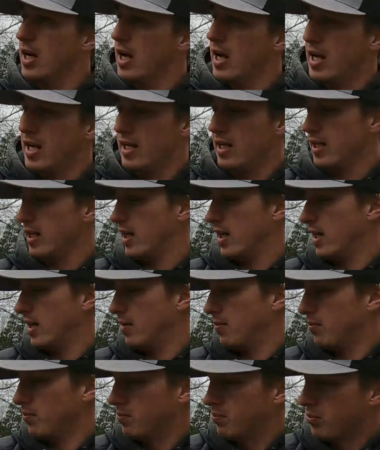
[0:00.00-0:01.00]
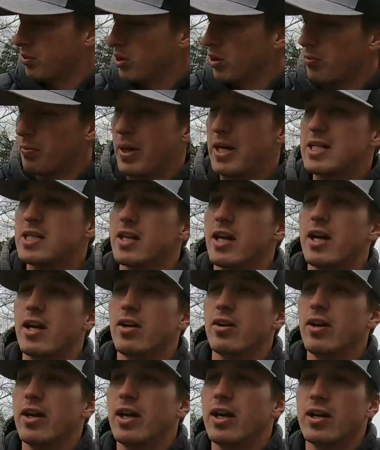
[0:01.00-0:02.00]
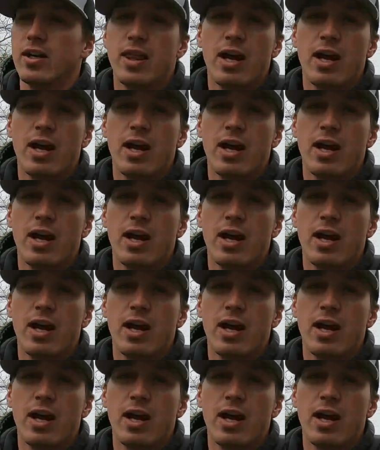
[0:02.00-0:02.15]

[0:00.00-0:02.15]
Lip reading: a good base layer there.